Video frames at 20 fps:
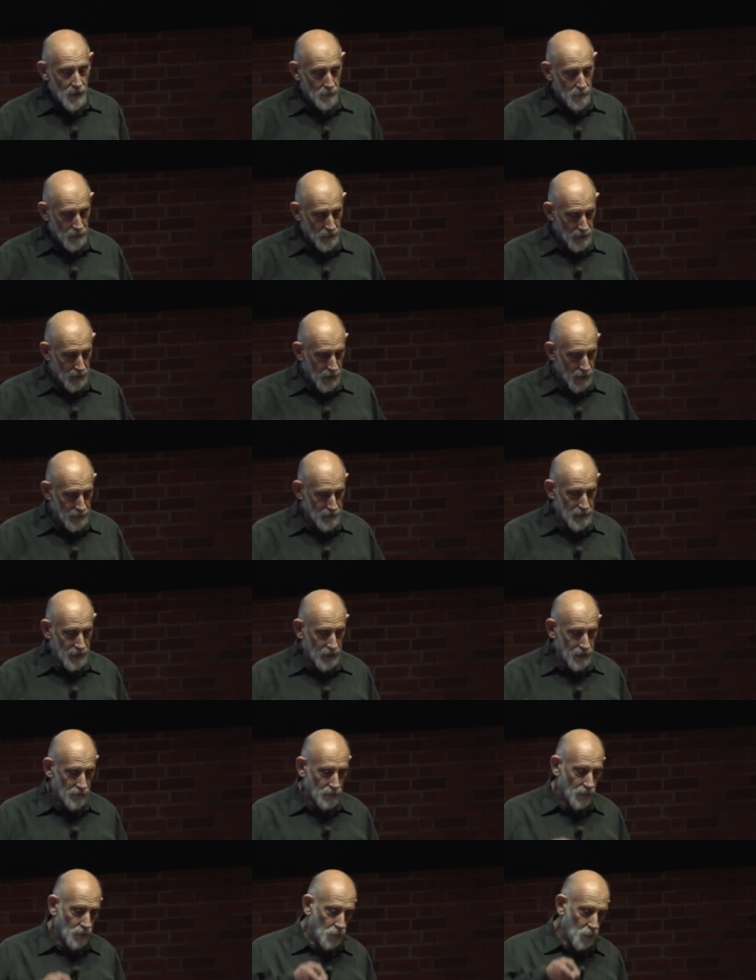but the
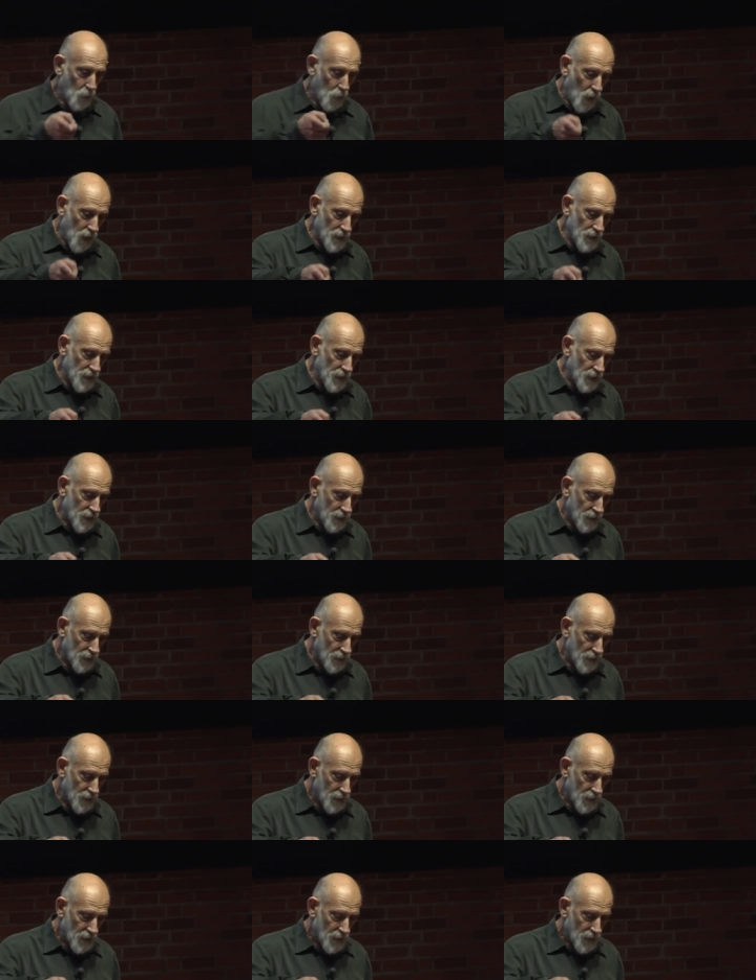idea of one
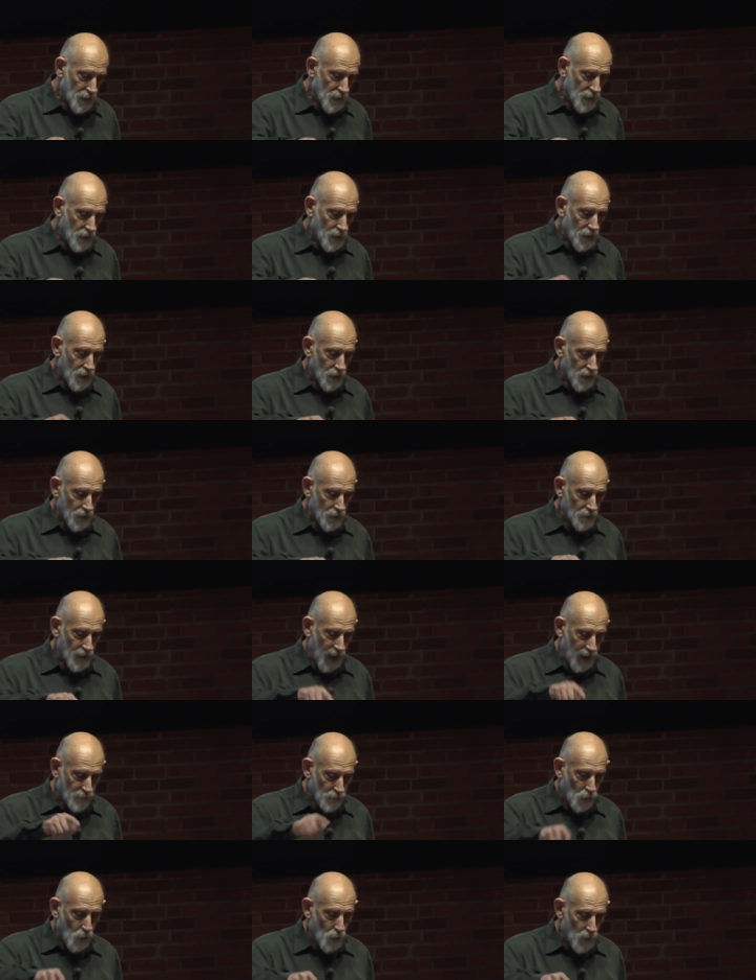
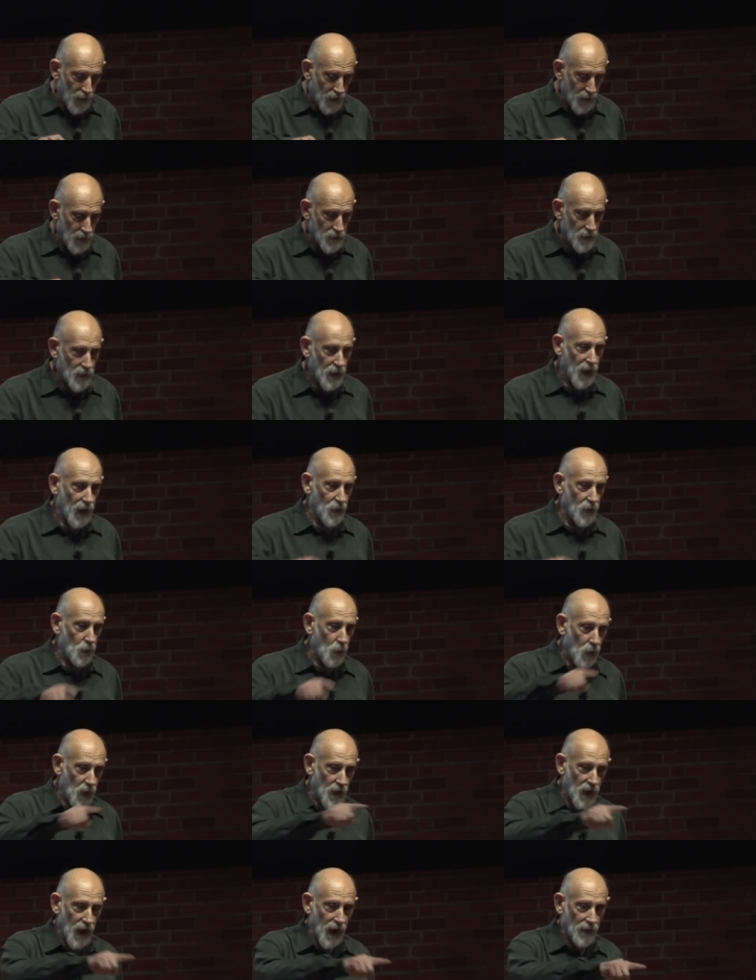arrow in and
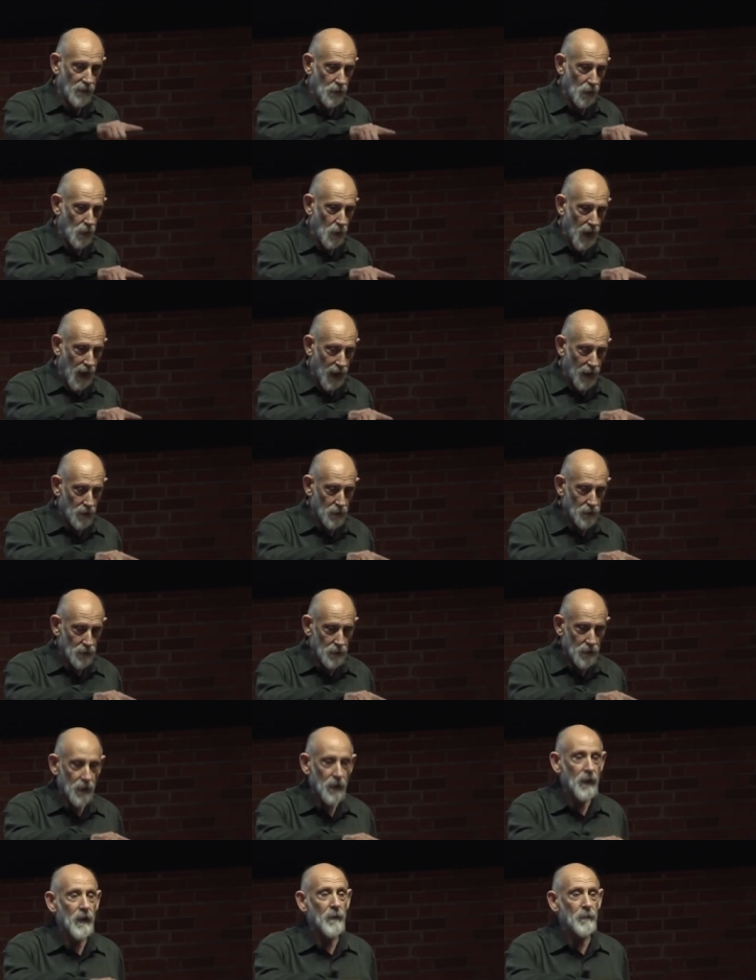one arrow out
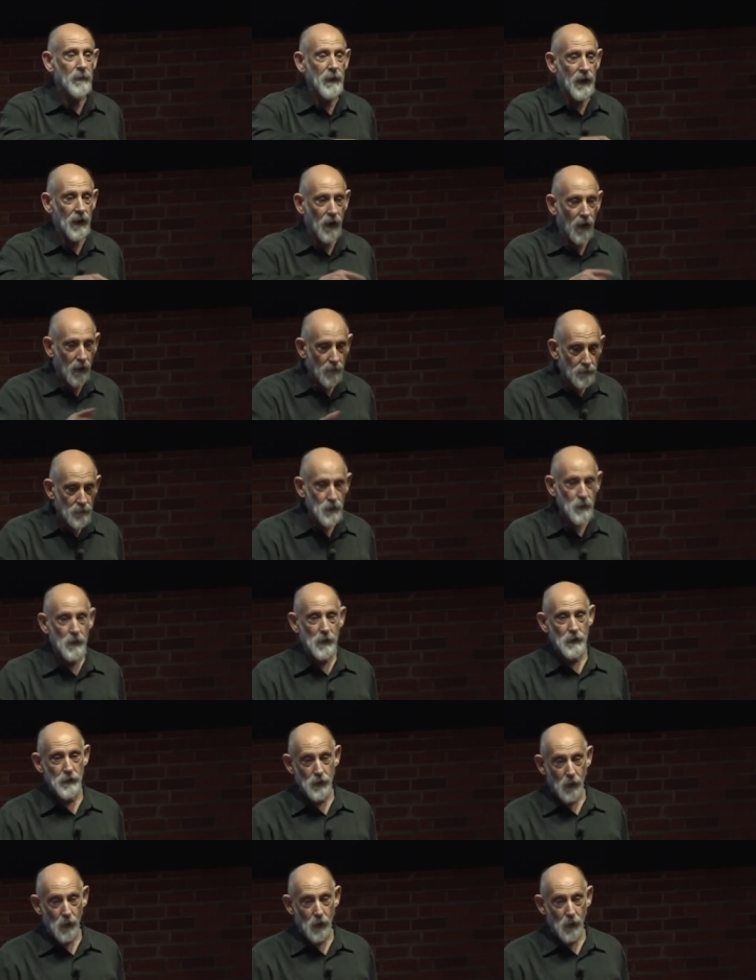becomes what is